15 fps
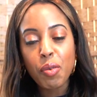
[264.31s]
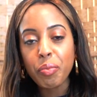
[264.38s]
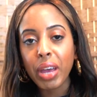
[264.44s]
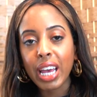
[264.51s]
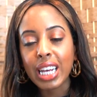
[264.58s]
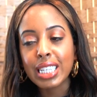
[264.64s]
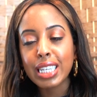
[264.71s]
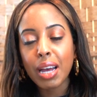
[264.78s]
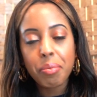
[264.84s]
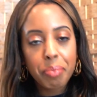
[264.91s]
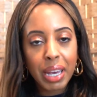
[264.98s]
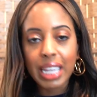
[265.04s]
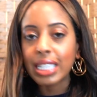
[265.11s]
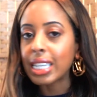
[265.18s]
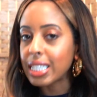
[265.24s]
makes
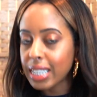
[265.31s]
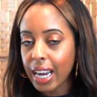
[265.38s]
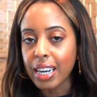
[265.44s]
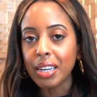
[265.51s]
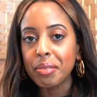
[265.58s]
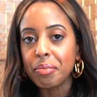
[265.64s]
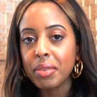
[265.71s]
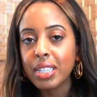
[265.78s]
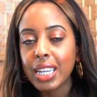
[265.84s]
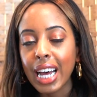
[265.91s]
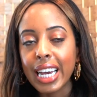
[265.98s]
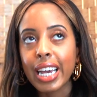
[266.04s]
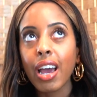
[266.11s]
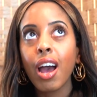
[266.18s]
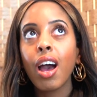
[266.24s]
amazing denim,
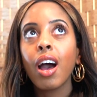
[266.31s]
like